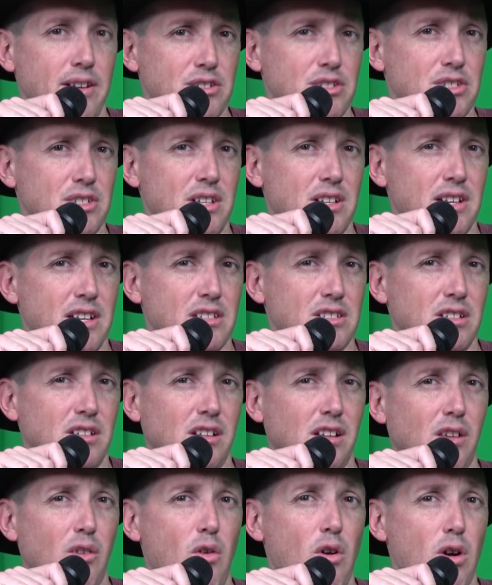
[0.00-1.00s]
It gets a
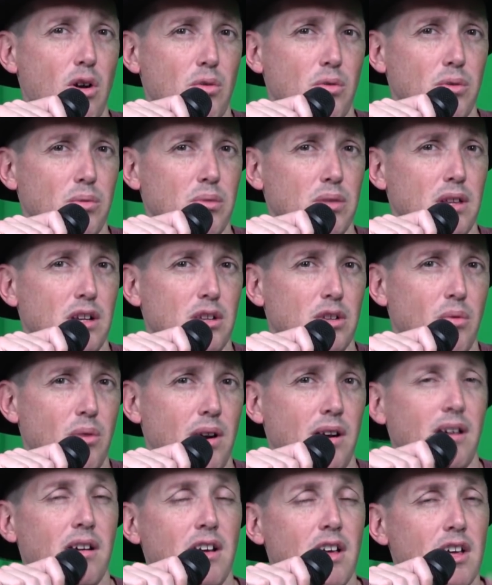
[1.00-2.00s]
little awkward with
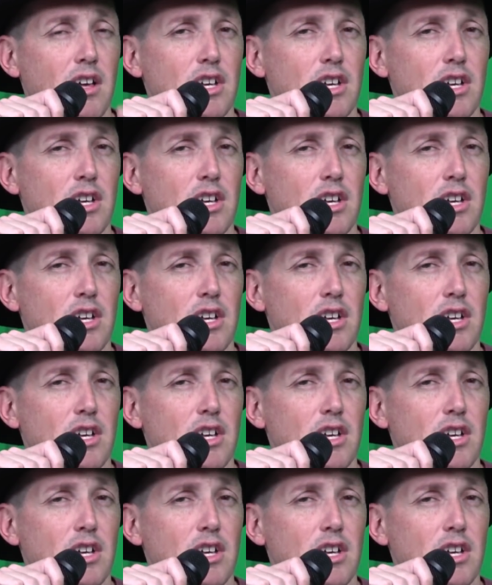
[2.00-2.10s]
underwear.